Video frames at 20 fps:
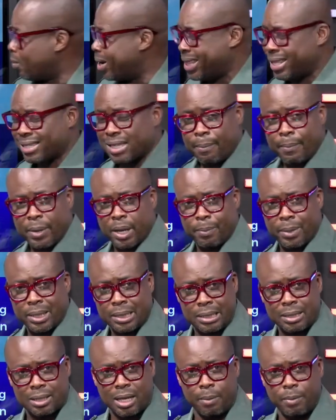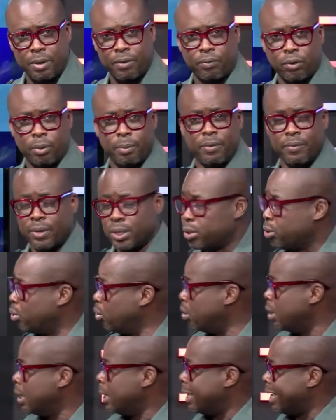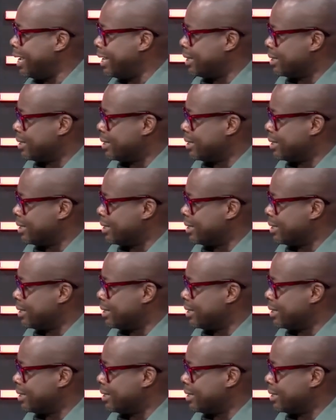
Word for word: where this amendment is coming from, even though uh,